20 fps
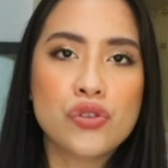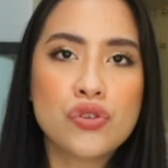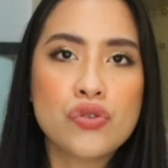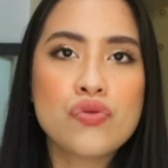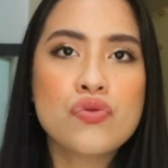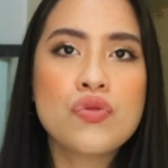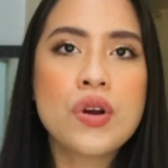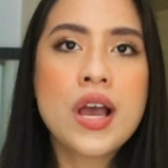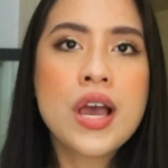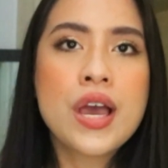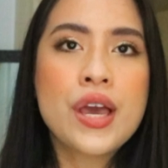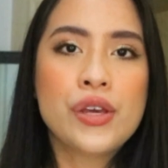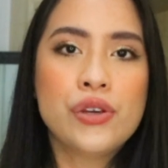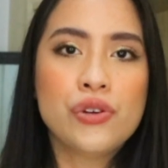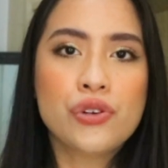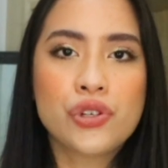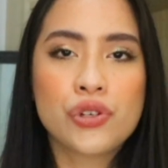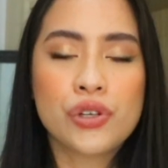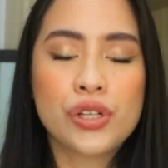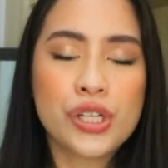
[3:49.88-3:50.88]
do
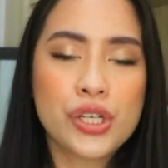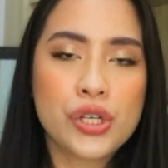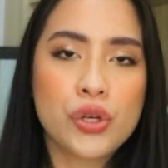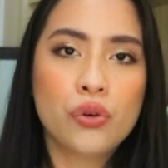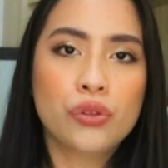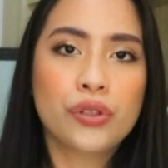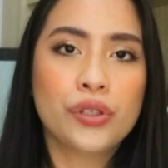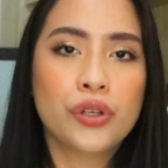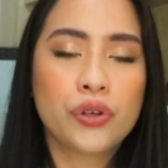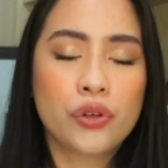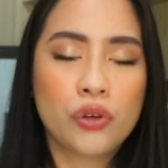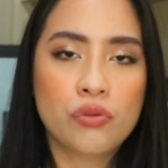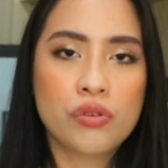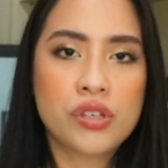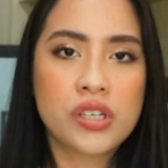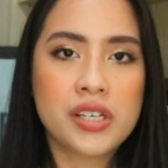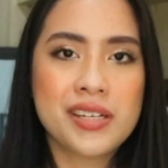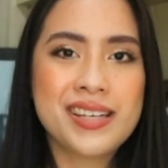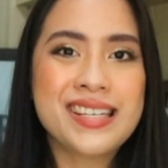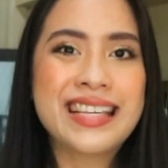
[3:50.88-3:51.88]
usually go to the
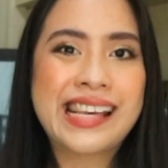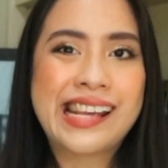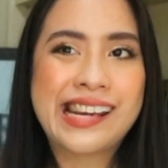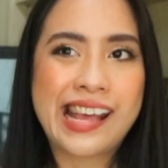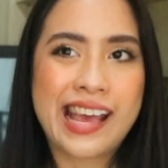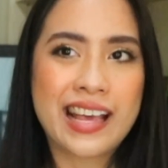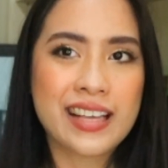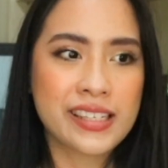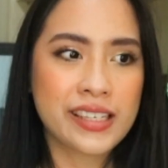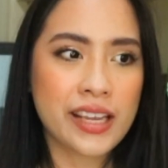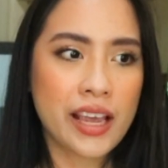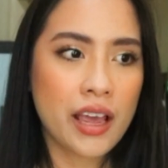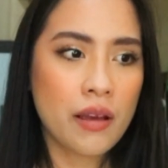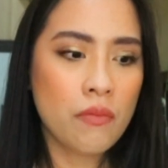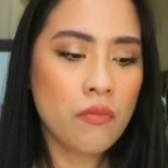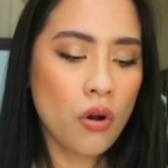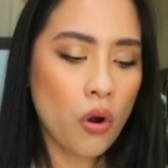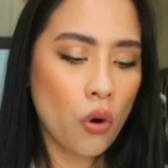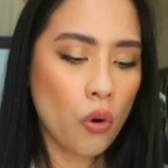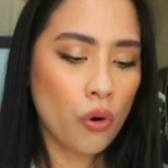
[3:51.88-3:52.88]
groceries and
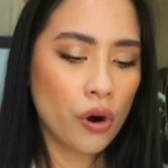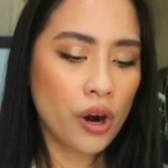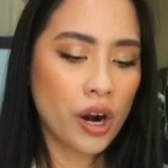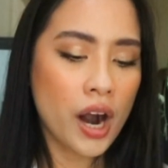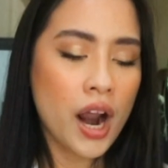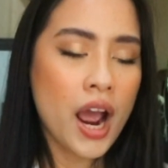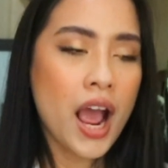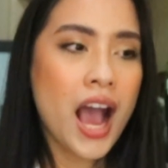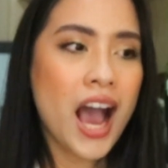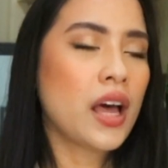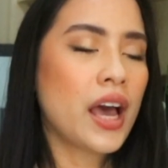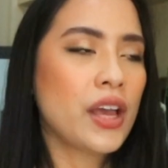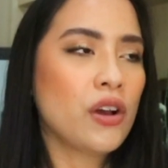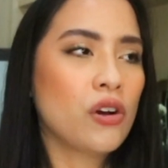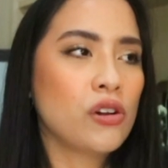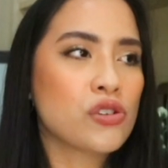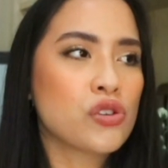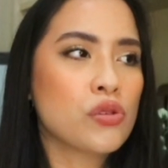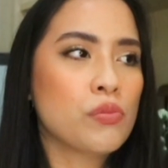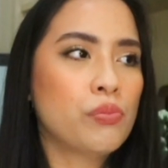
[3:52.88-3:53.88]
SM, or I
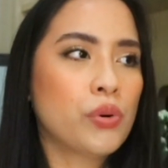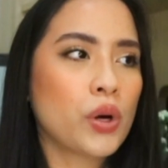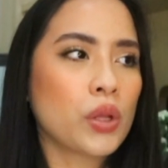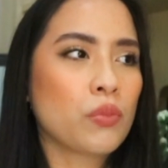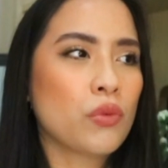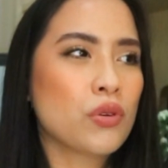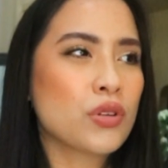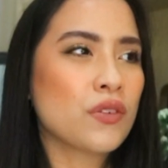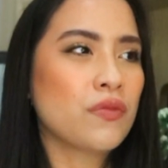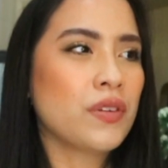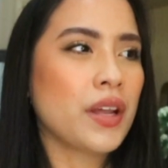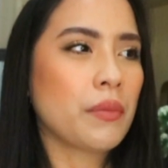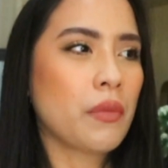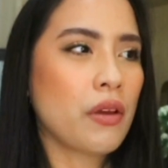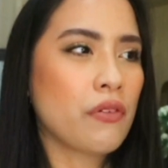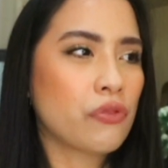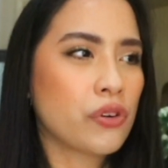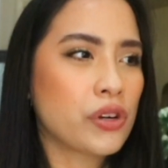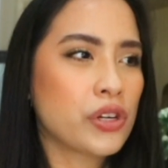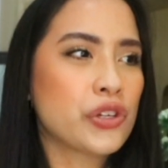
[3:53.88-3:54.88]
also bought most of like
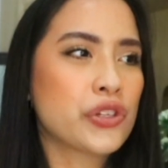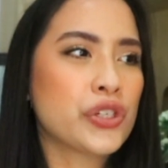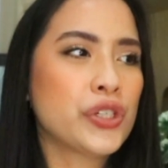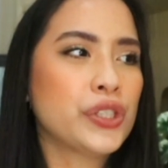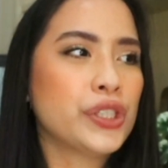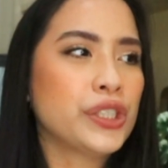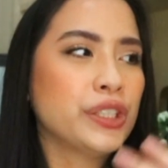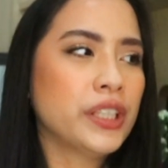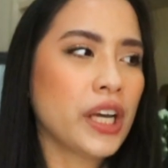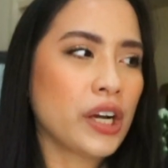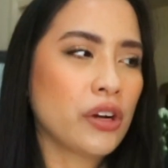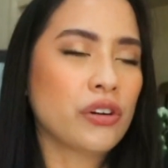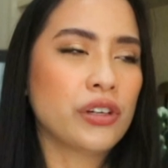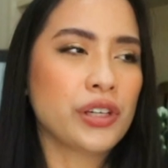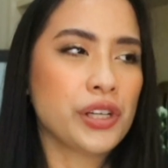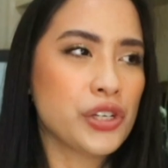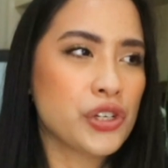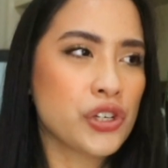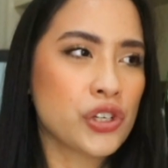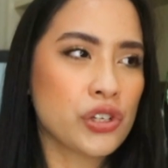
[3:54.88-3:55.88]
my furniture,
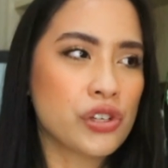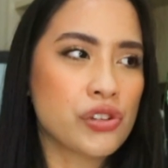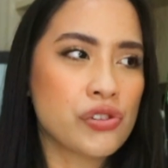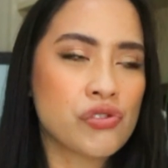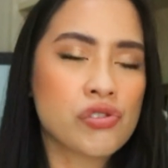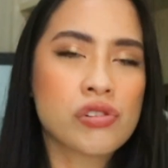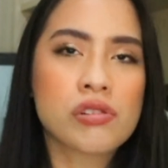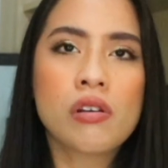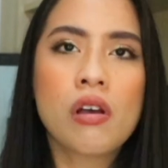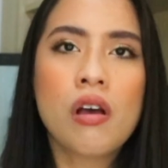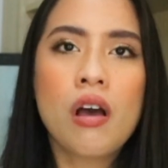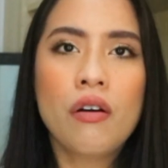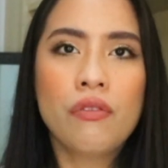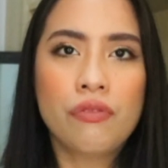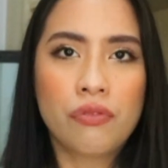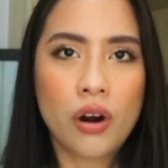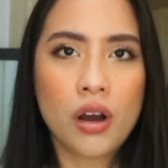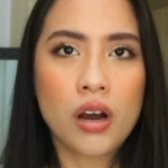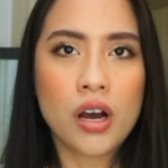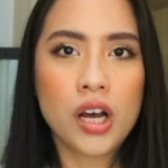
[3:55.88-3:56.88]
decorations
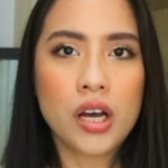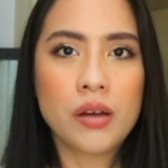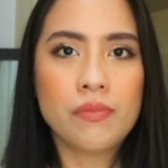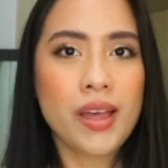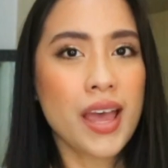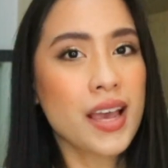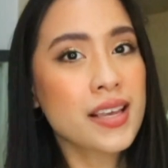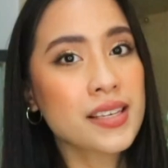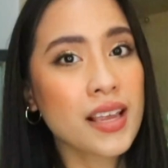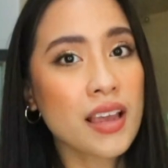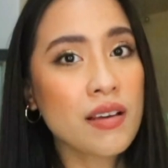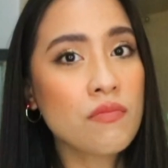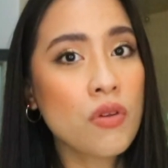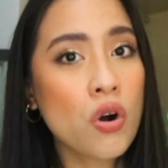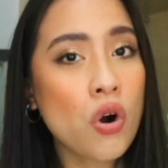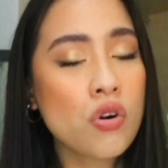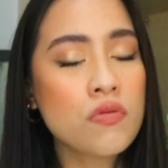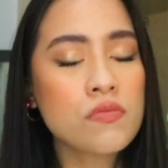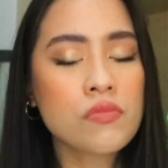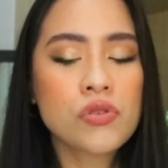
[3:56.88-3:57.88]
from SM
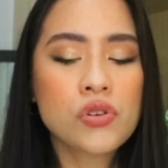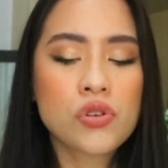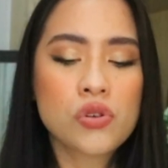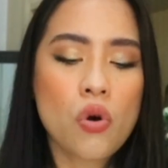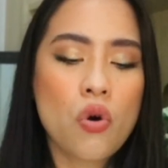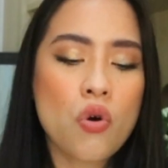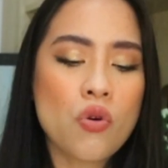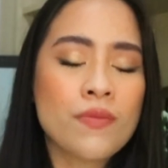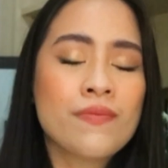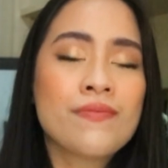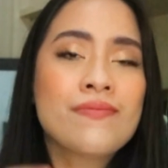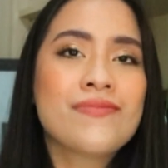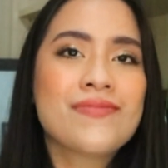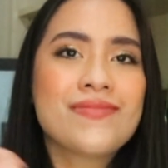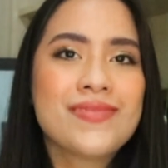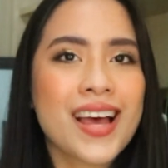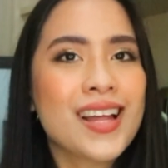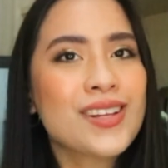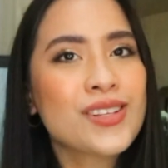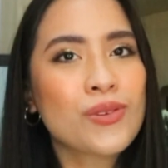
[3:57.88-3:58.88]
Home. So
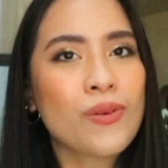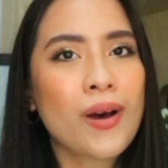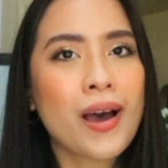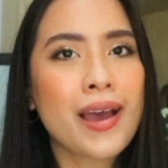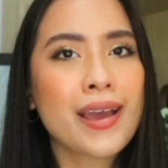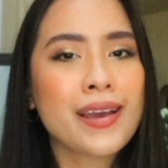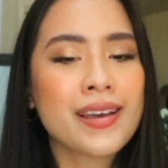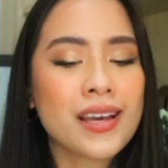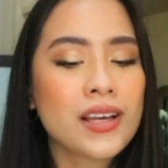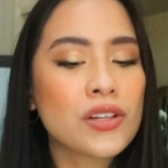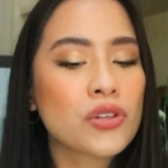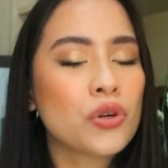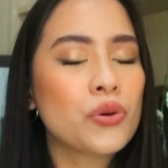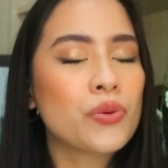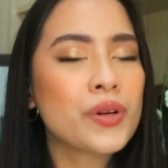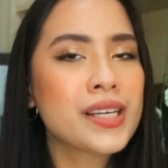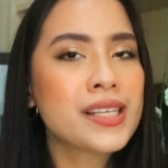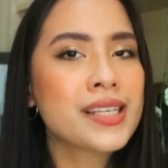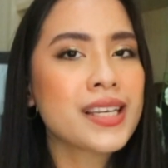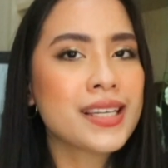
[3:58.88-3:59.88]
that's why it's
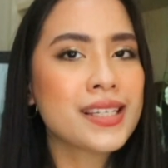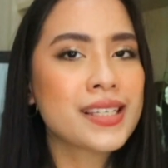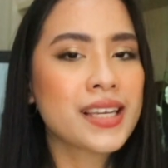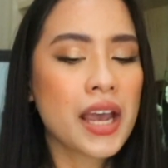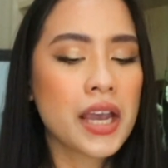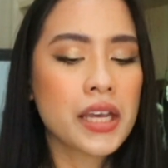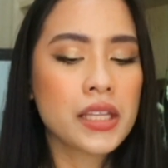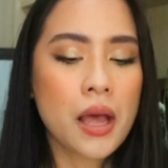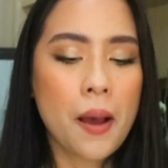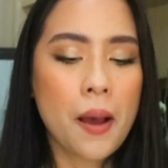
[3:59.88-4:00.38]
always inside